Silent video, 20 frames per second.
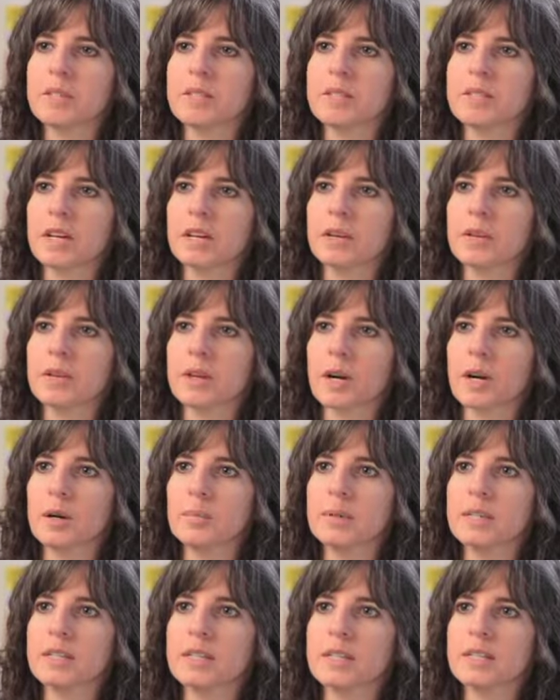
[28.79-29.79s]

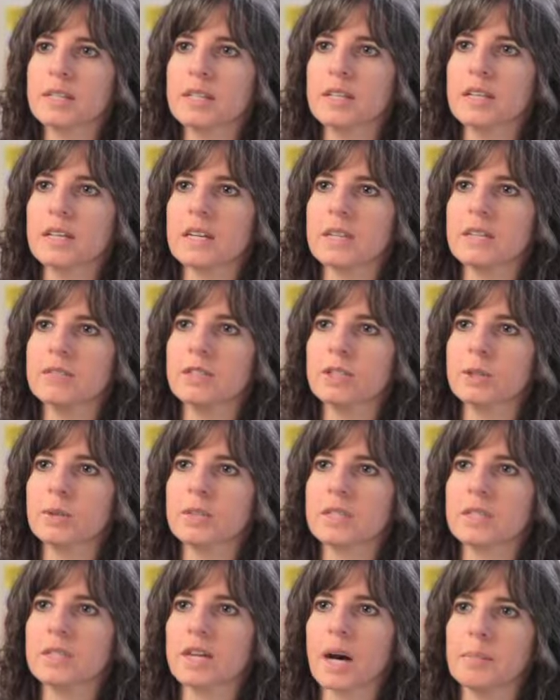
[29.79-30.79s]
psychotherapist, seeing individuals
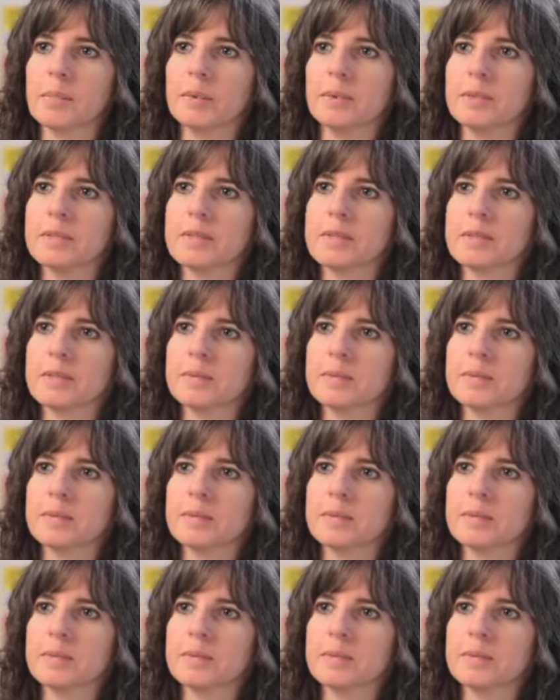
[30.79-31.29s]
and couples.